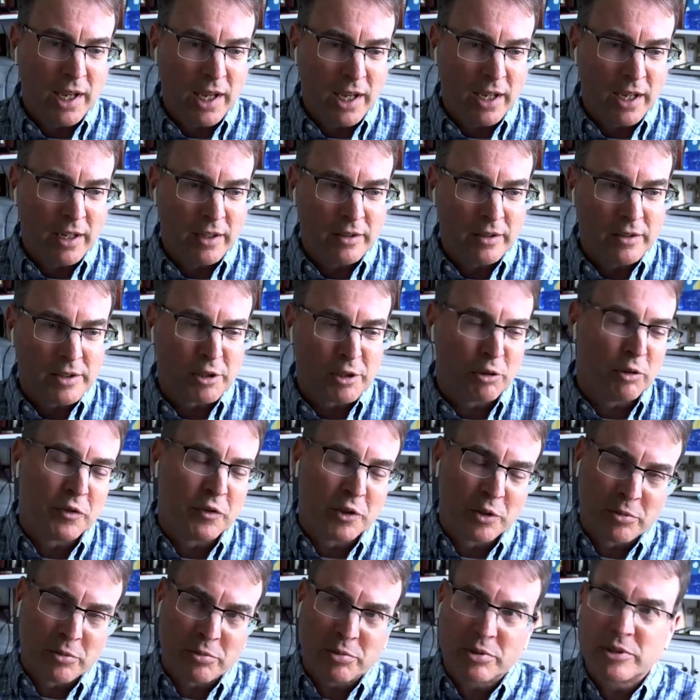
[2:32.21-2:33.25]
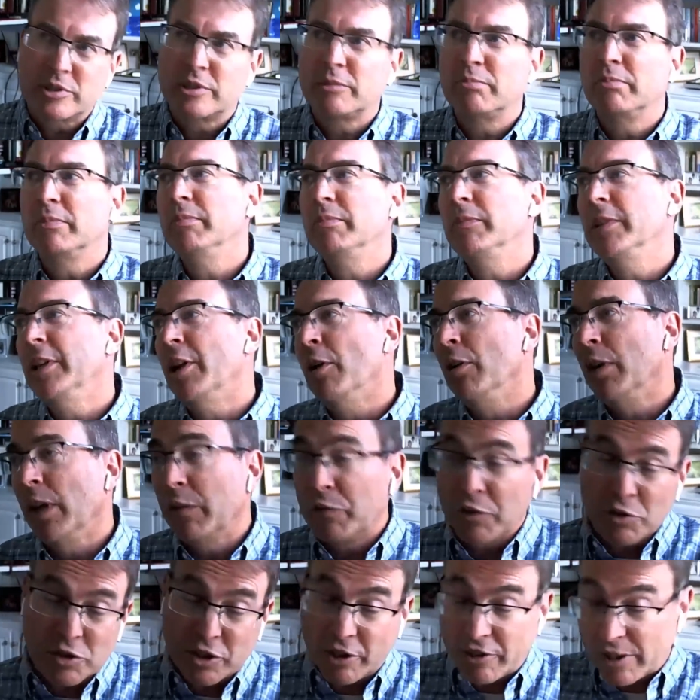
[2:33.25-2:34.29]
And so, if you're you know
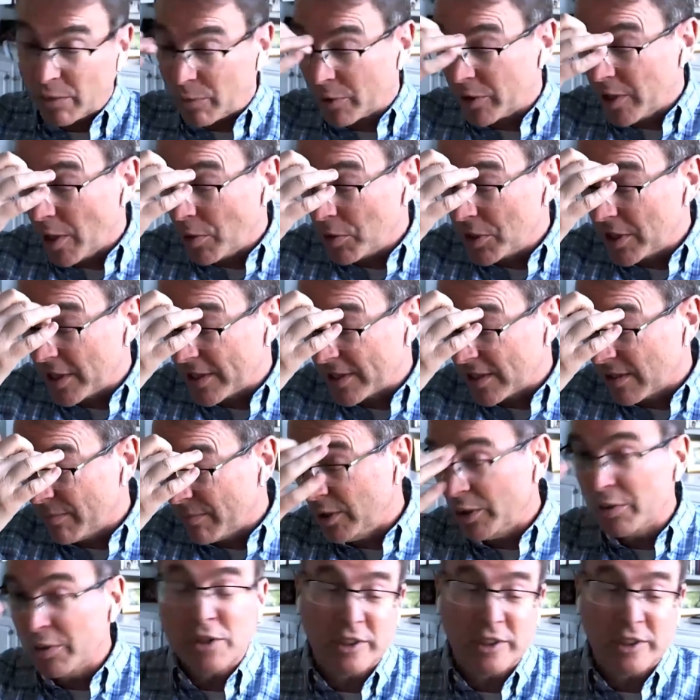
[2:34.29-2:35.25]
if you're starting with no system,